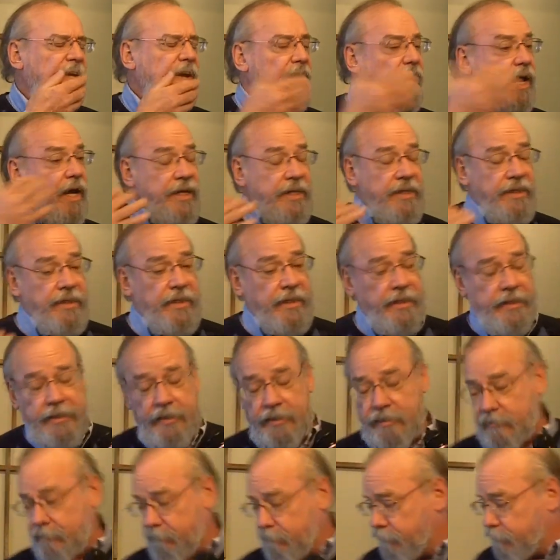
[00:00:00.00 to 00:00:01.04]
Now, I
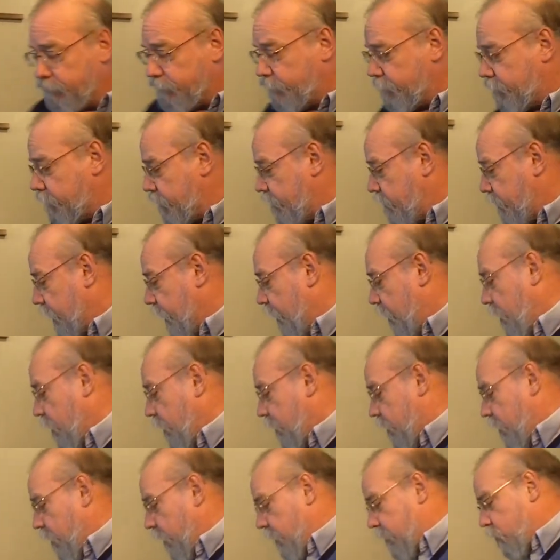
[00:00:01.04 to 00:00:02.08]
think
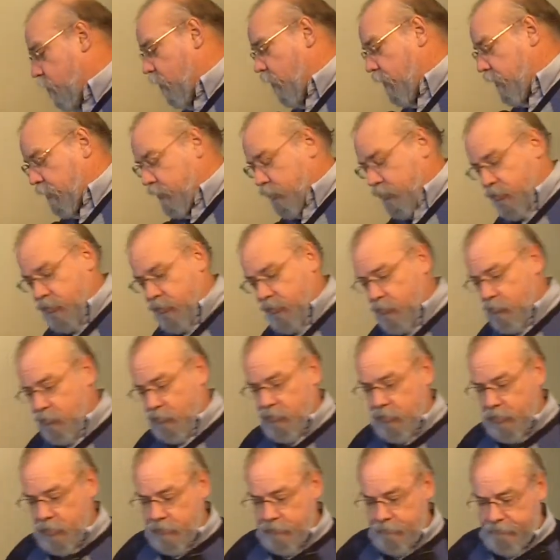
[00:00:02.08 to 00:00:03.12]
God wants
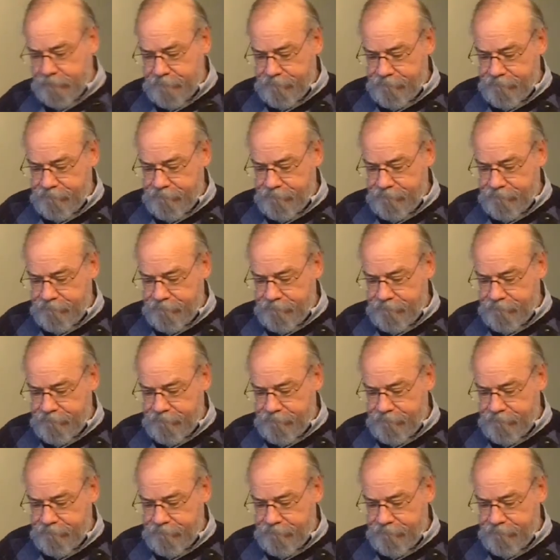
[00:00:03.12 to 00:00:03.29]
to